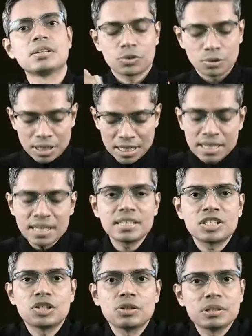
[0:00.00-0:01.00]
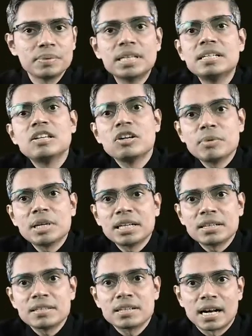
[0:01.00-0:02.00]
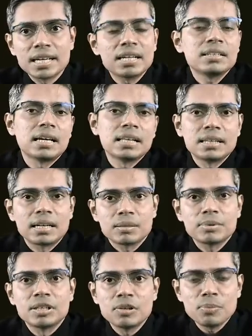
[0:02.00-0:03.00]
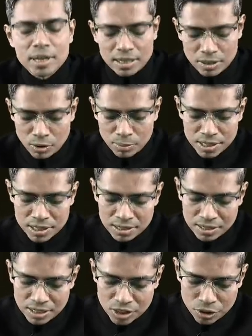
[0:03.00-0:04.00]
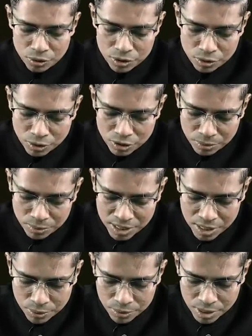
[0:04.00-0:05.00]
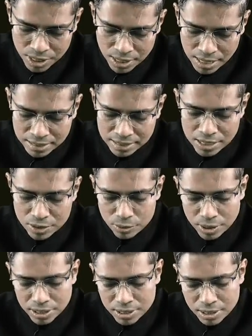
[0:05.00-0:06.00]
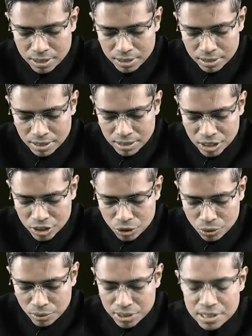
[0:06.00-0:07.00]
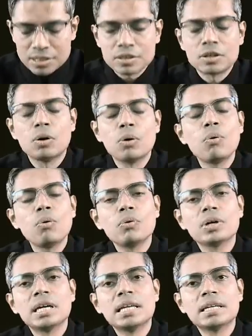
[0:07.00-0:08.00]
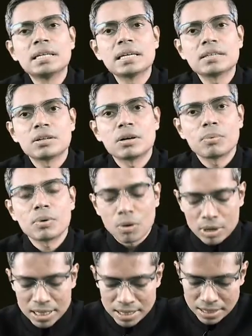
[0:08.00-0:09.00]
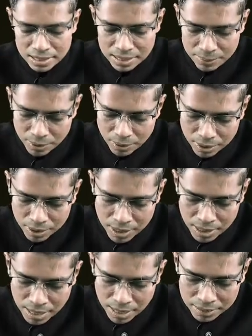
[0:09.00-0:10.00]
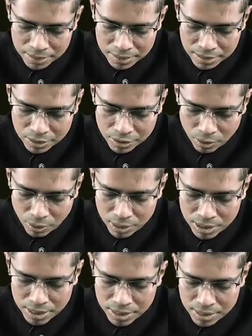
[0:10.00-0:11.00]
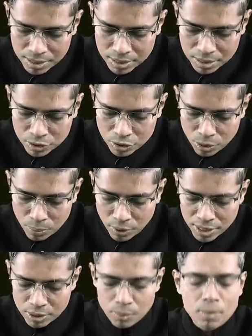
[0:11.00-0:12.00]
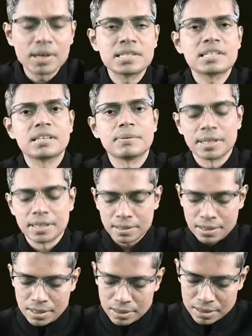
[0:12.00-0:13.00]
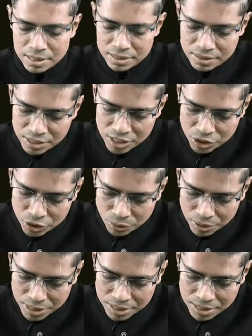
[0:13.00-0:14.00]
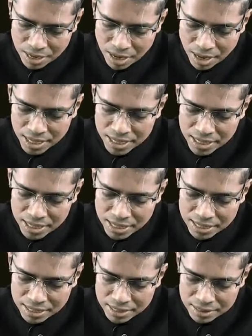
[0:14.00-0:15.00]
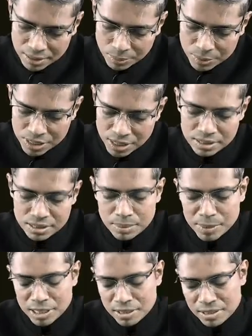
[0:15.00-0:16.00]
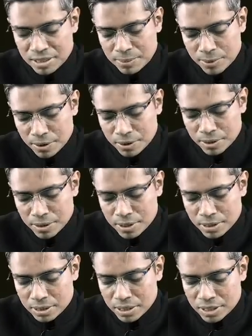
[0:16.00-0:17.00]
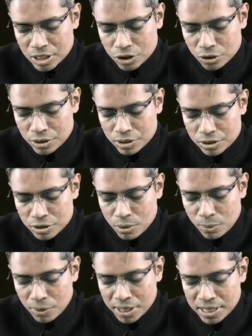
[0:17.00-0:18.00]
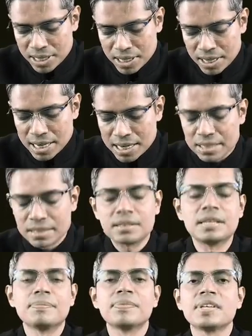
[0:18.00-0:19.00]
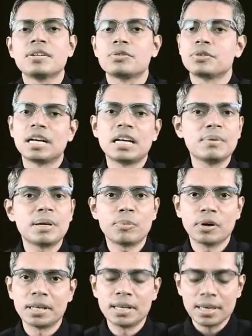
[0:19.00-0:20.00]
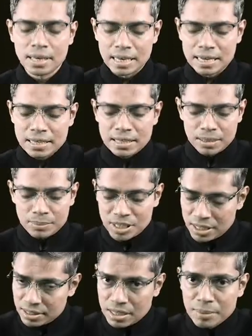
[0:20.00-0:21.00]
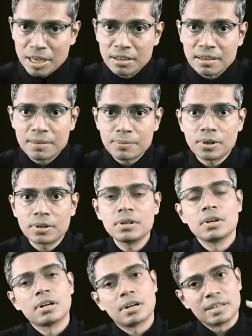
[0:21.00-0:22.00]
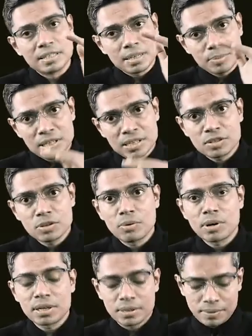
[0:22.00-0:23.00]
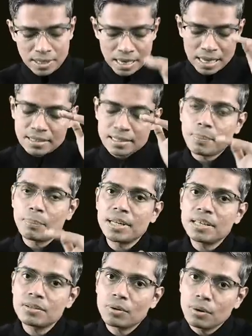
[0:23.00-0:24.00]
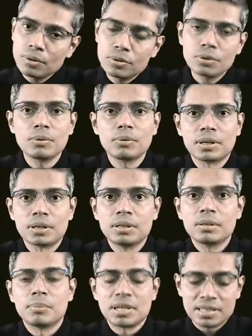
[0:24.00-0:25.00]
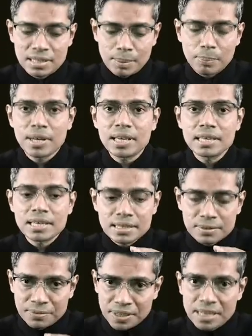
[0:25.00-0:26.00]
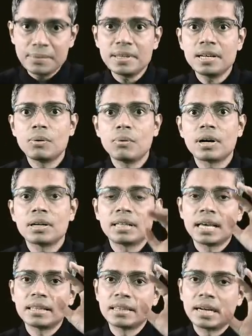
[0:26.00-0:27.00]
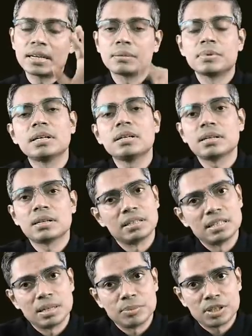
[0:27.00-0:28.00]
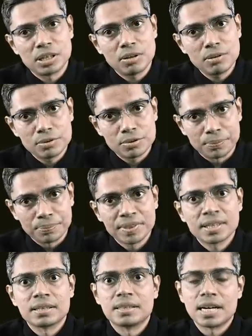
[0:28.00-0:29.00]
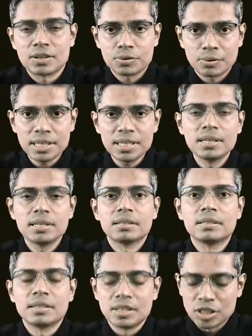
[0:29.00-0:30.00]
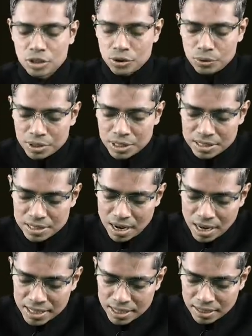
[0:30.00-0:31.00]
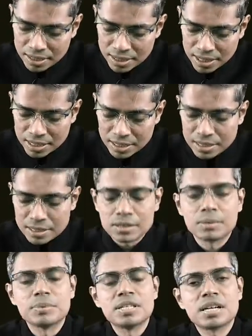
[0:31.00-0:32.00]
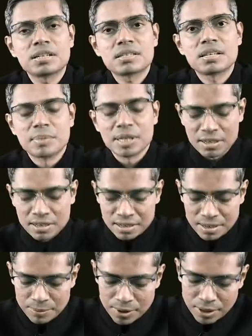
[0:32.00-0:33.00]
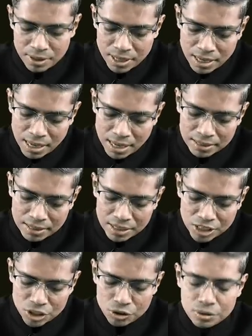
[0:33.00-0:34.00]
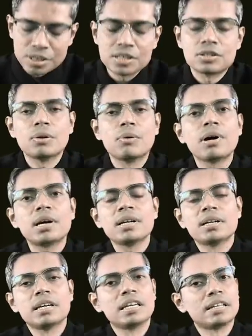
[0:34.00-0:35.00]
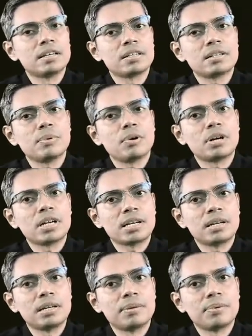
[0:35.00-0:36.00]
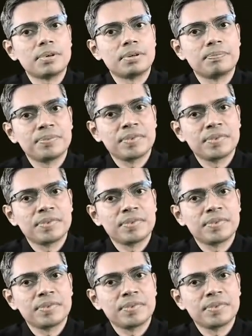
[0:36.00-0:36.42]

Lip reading: So in a ratio, if the denominator is higher than that of the numerator, obviously the ratio is going to be reduced, and that's why the ratio is low in case of cortical nephron, and this is only 0.17. This ratio is high in case of juxtamedullary nephron. The ratio is 0.83. So getting my point. In case of juxtamedullary nephron, consumption is lower and supply is also lower. But supply is very lower than that of the consumption also. That's why the ratio is higher in case of juxtamedullary nephron and the ratio is lower in case of cortical nephron.